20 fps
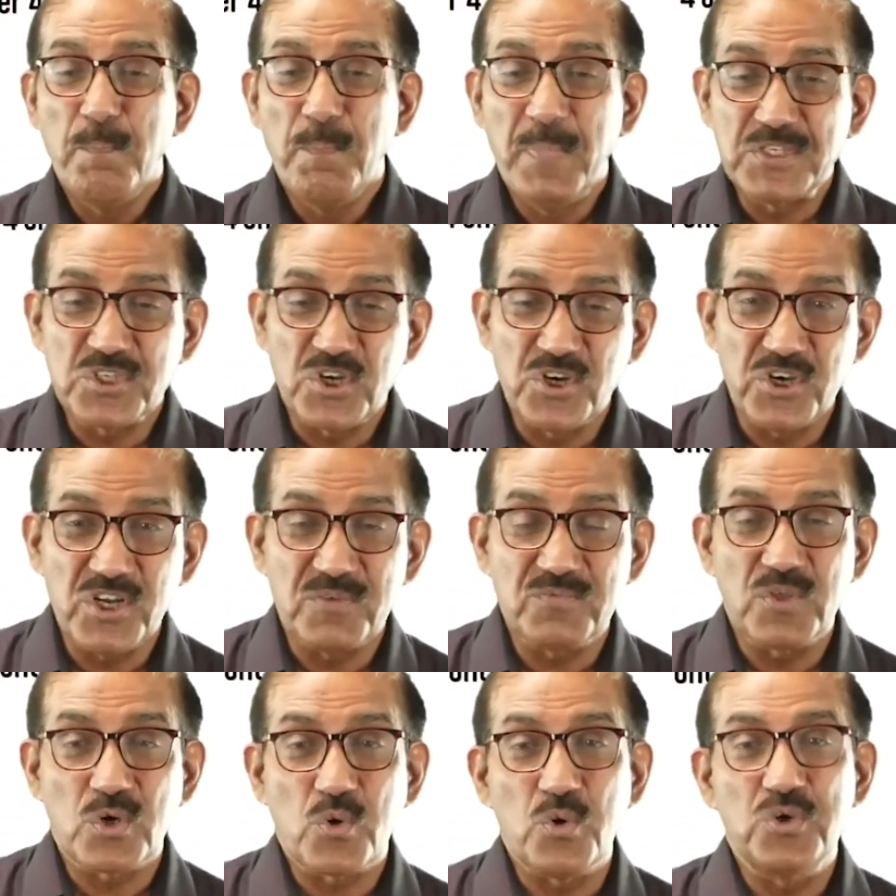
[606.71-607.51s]

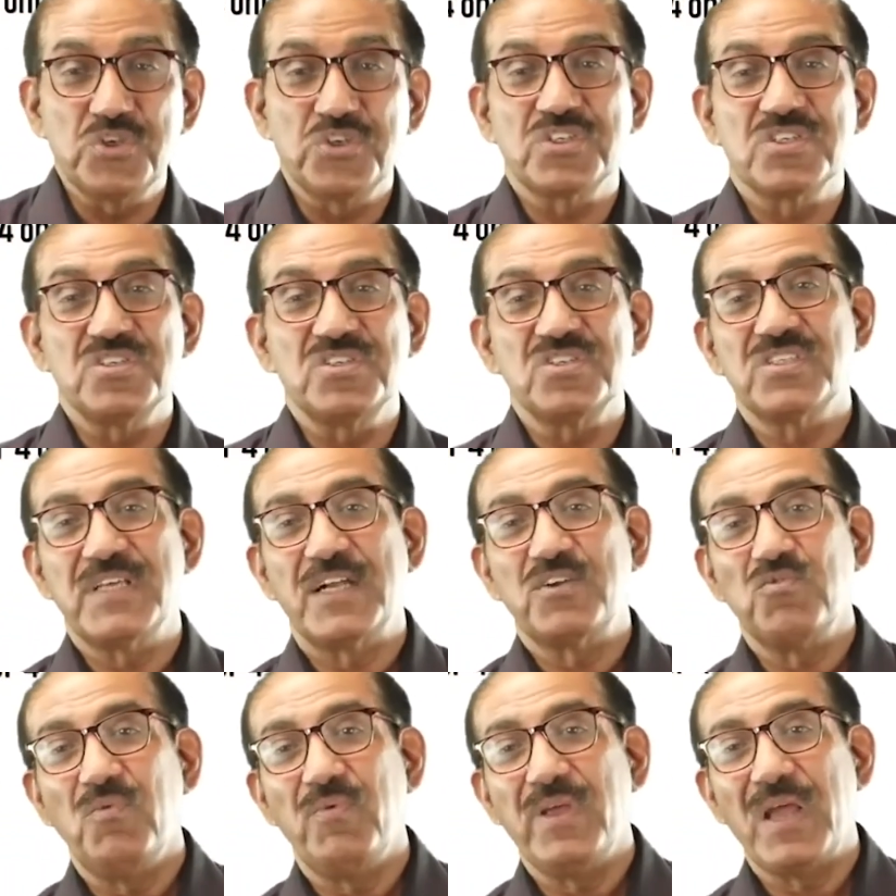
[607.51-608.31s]
Majority of the questions
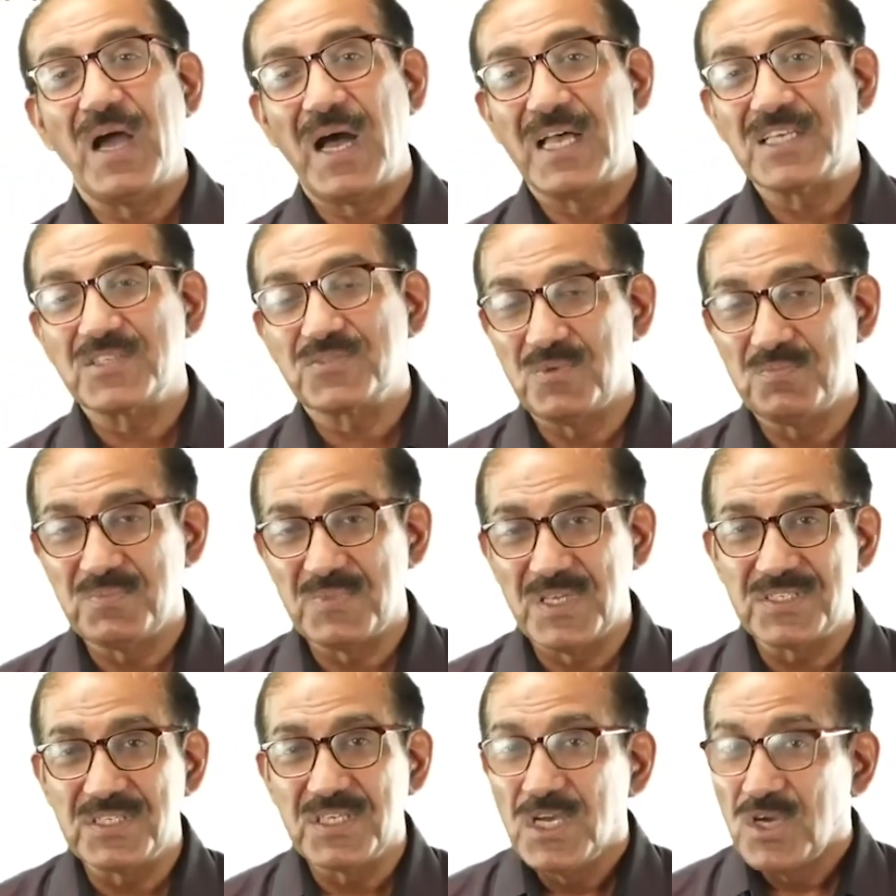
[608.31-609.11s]
that will be asked
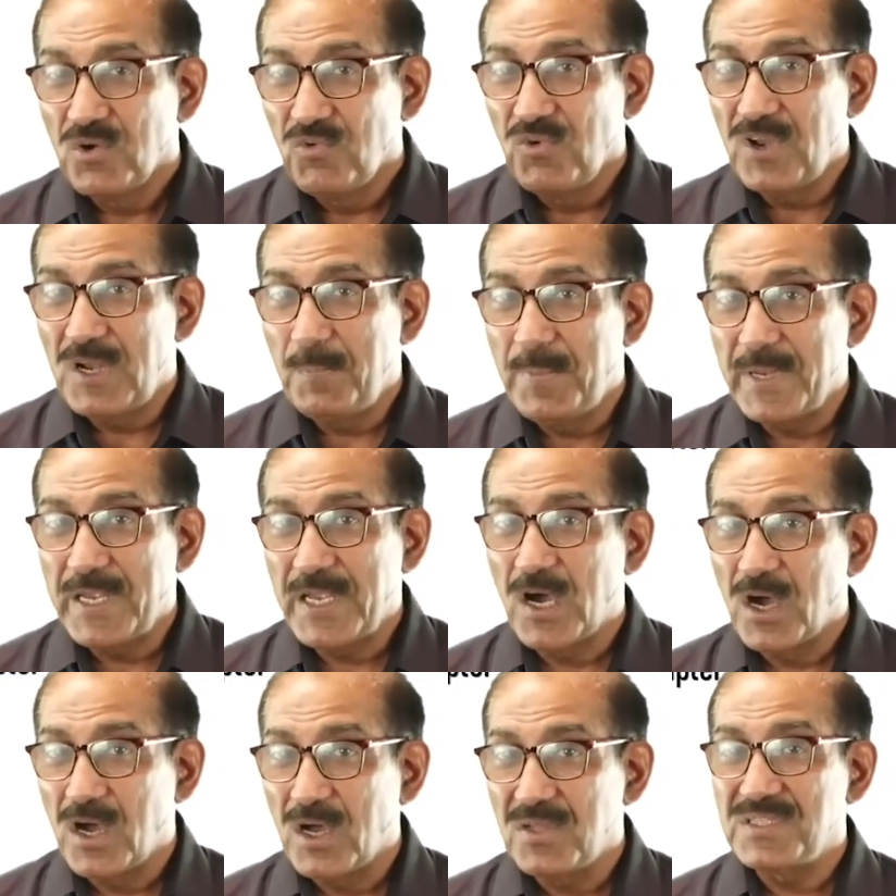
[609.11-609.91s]
on this will
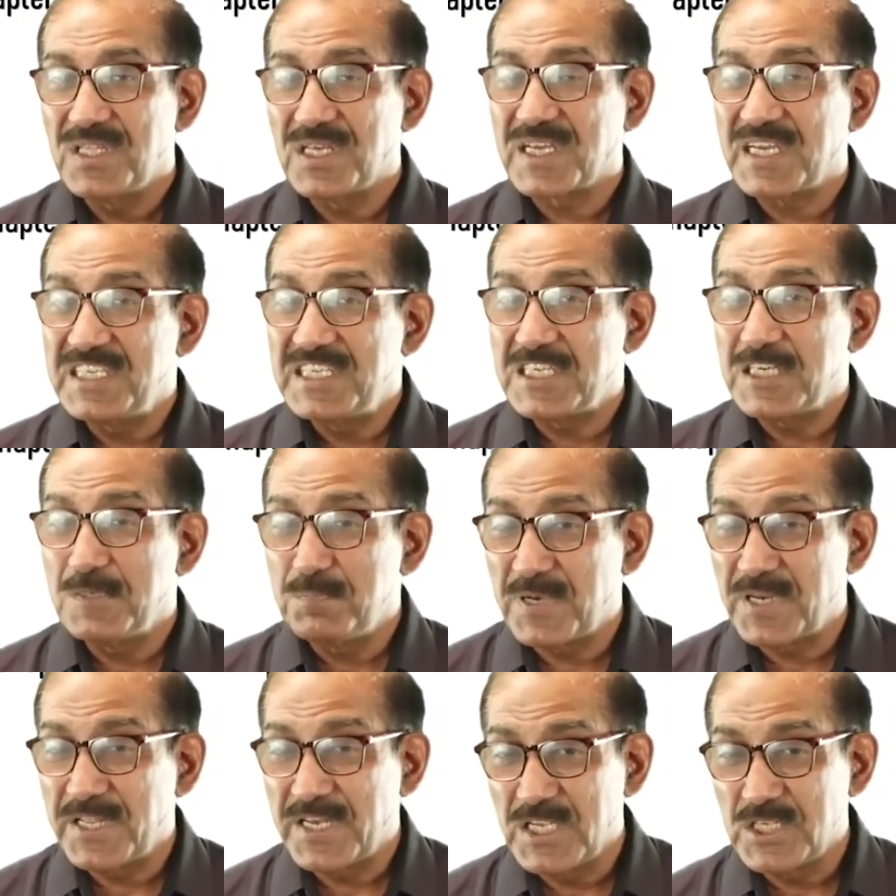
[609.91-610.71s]
be on the
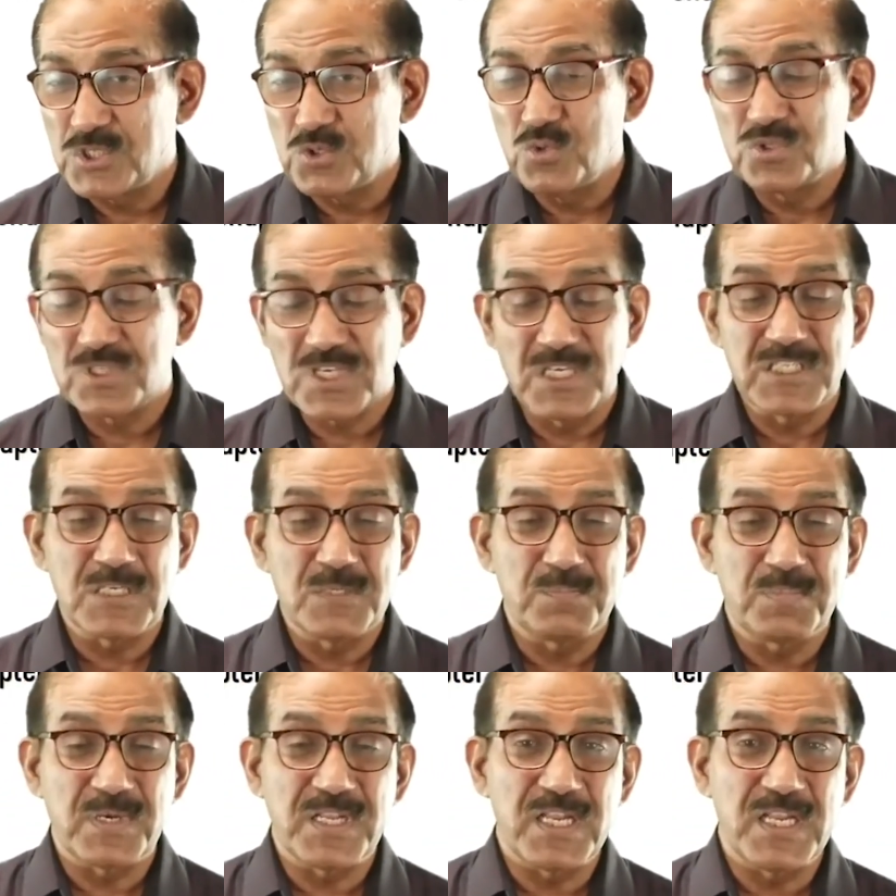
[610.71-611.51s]
contemporary issues.
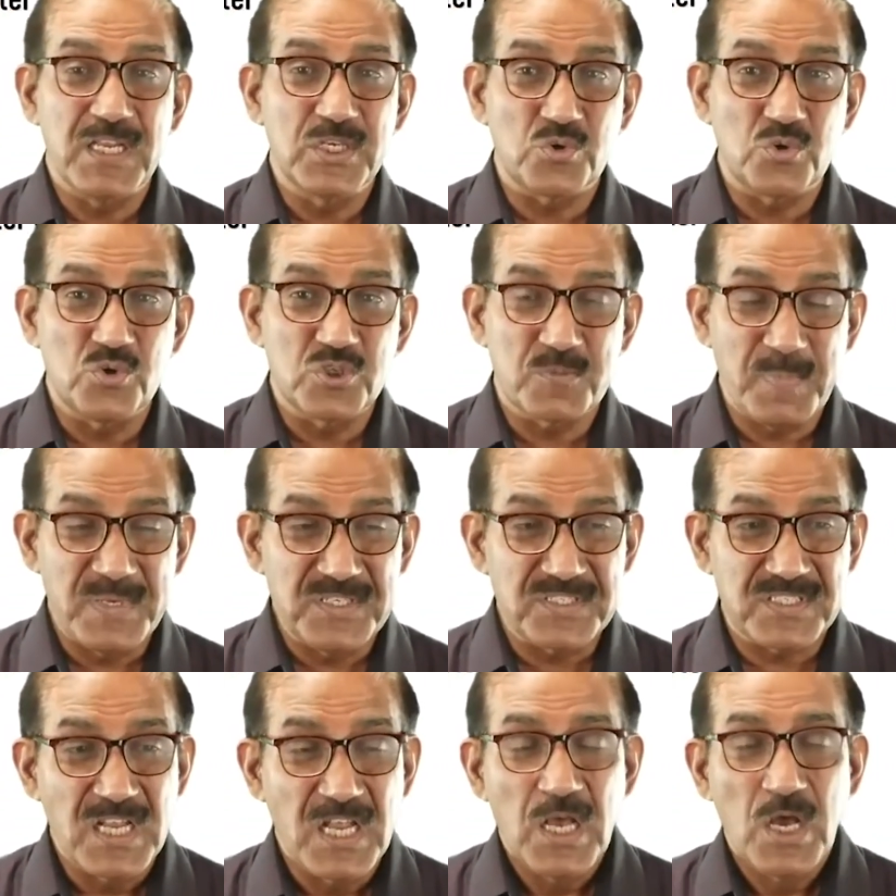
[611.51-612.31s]
Contemporary issues
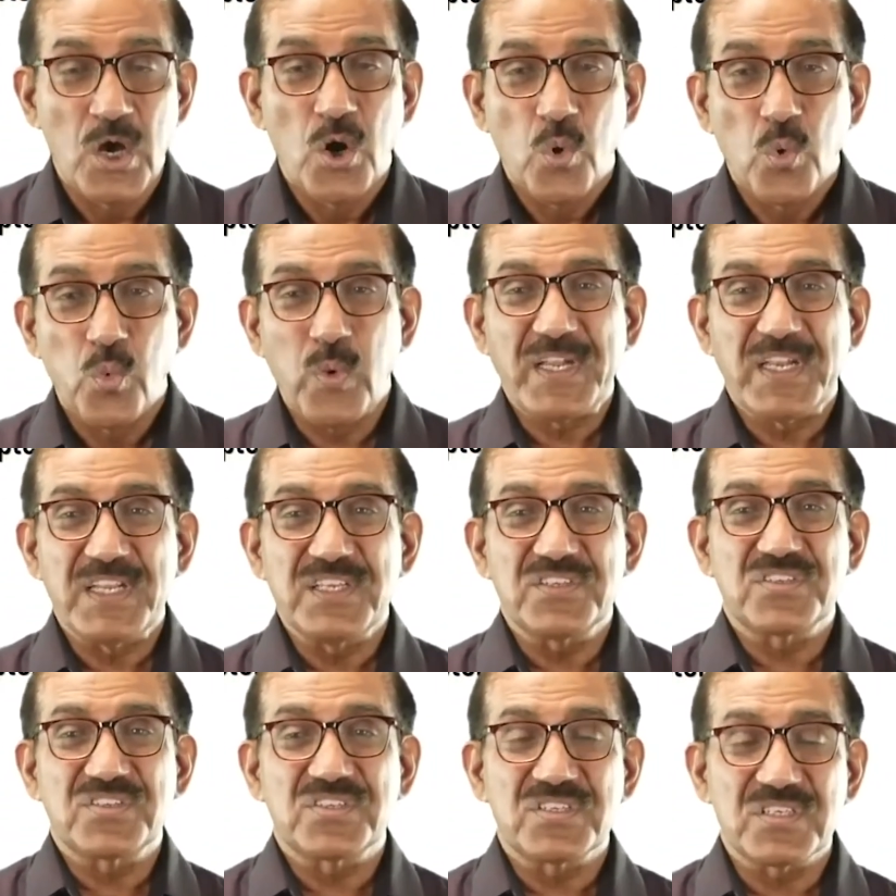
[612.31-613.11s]
means
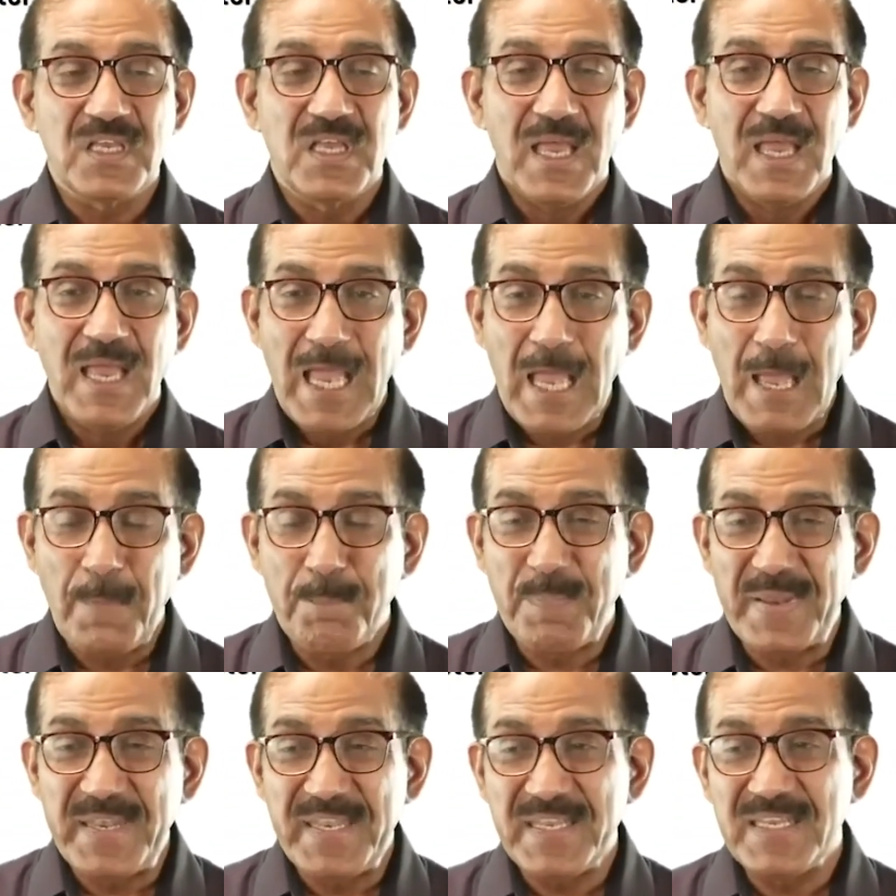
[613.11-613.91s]
what is
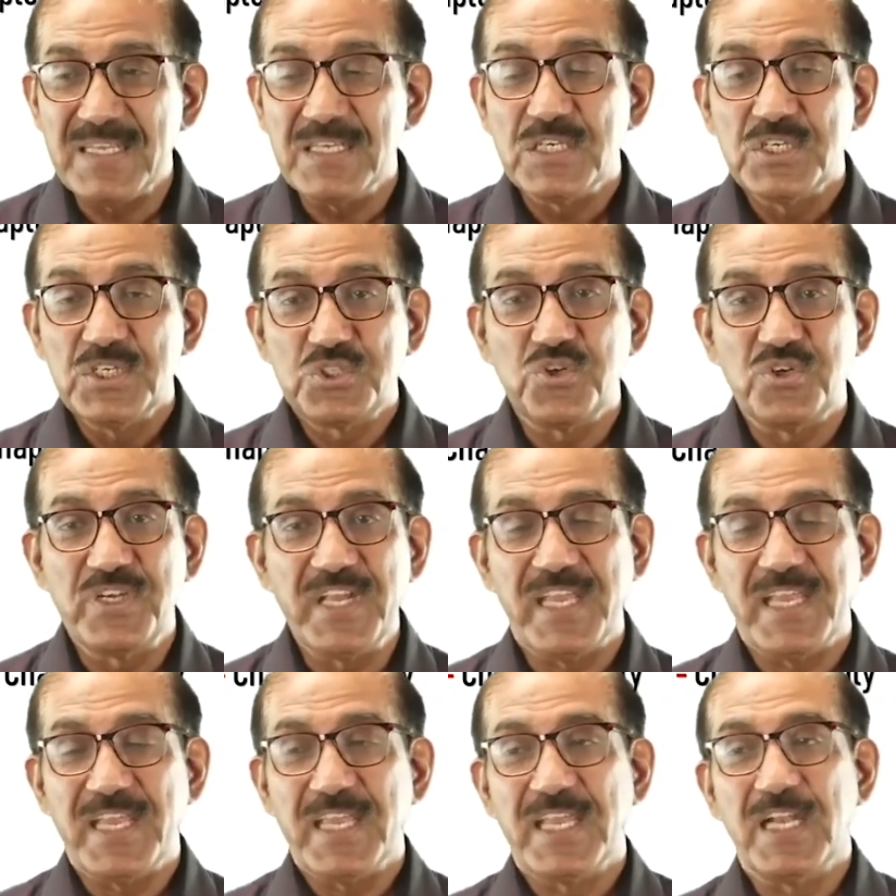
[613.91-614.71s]
happening
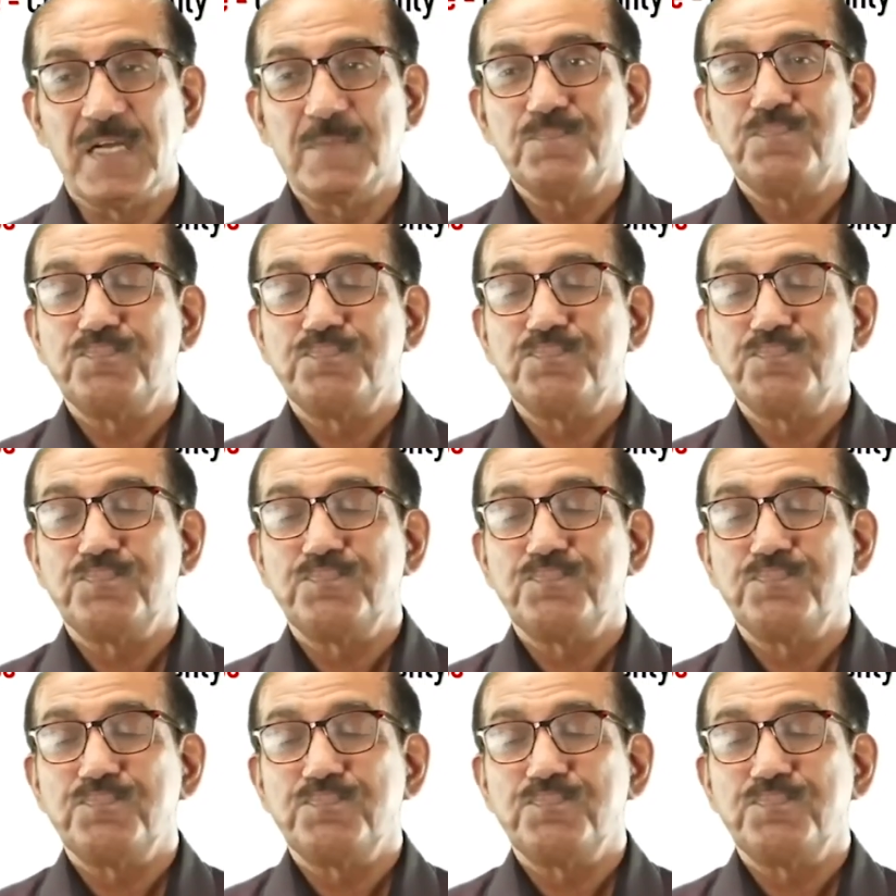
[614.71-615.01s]
today.